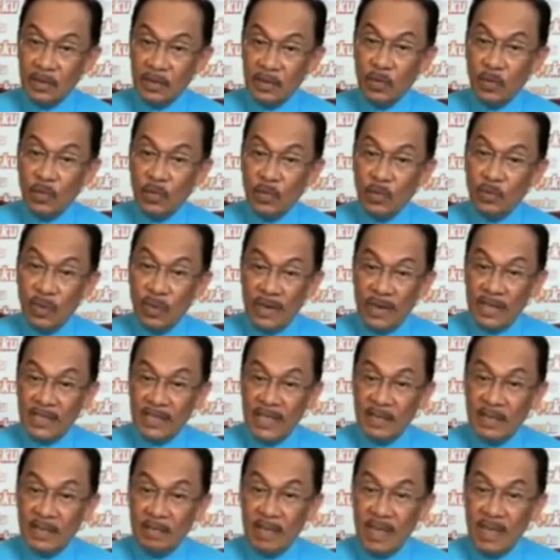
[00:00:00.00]
What
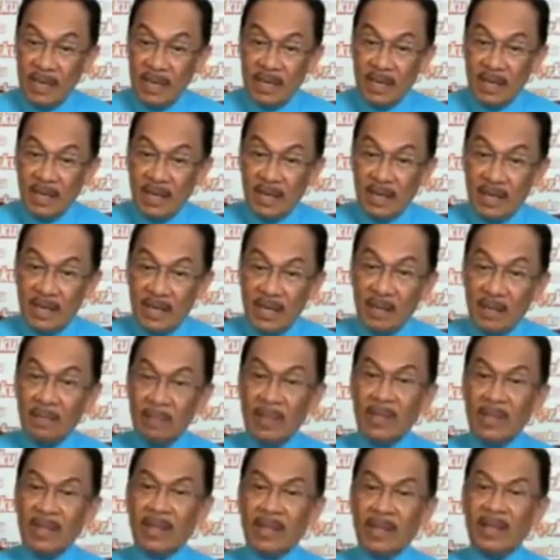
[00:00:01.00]
does it mean? It
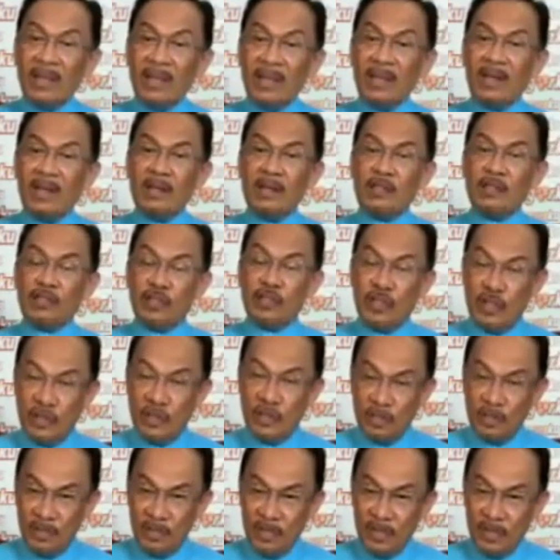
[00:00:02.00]
means the
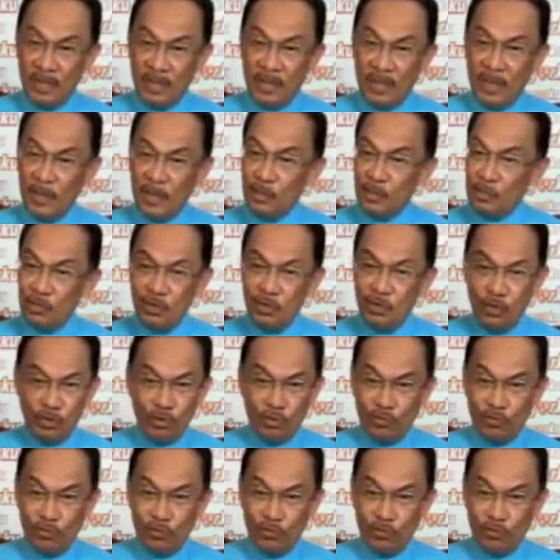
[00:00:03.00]
leadership is not